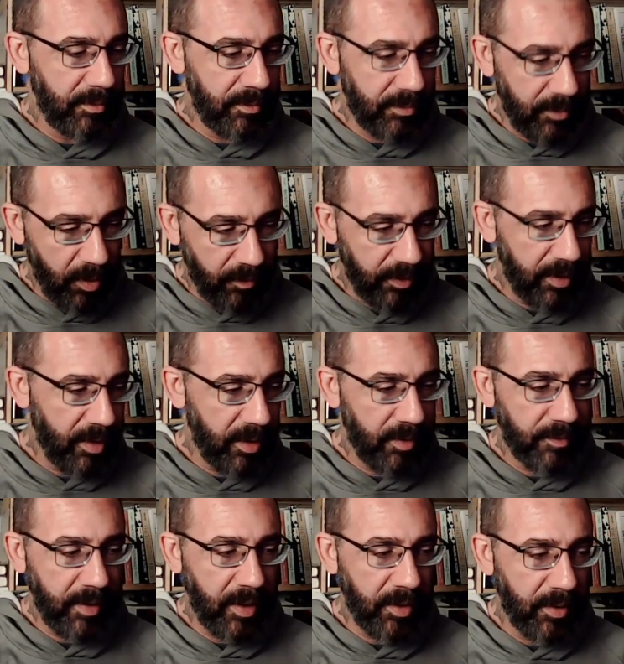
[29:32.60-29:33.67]
over here you've
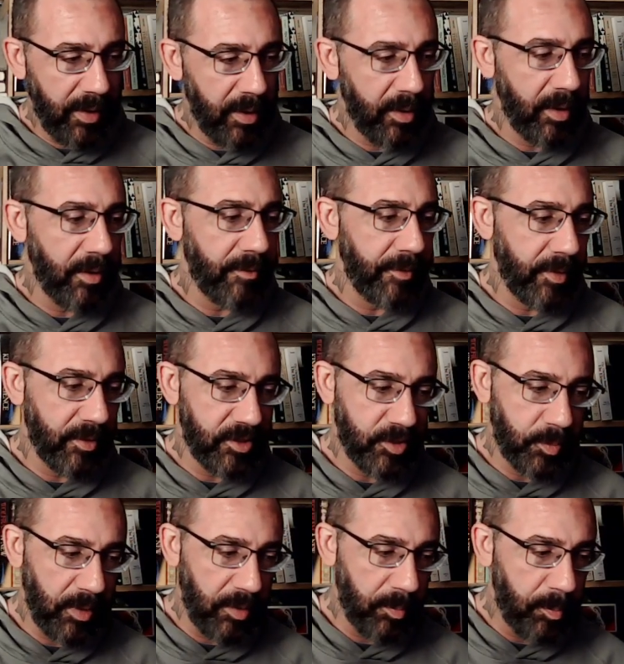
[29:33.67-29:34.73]
got your area for your
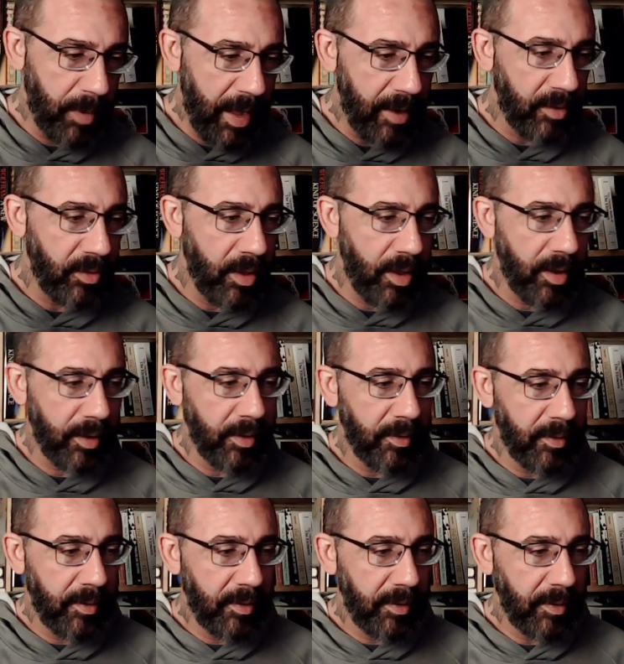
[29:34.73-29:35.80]
Sprint backlog,
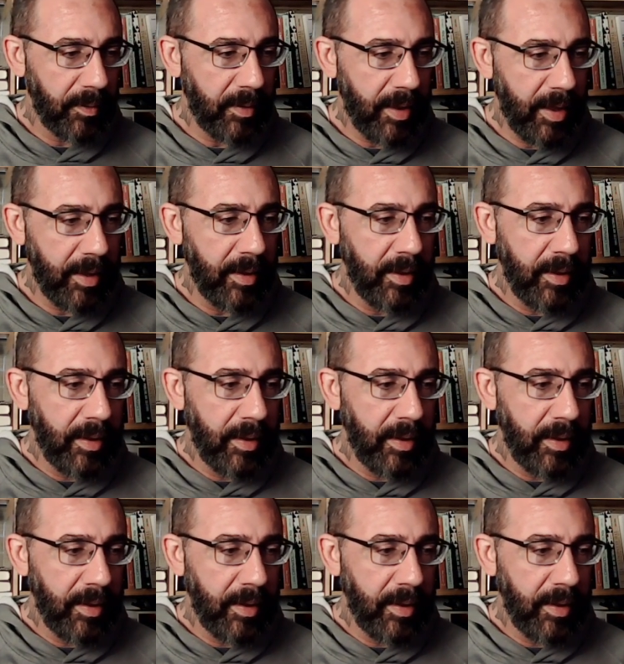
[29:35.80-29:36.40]
okay,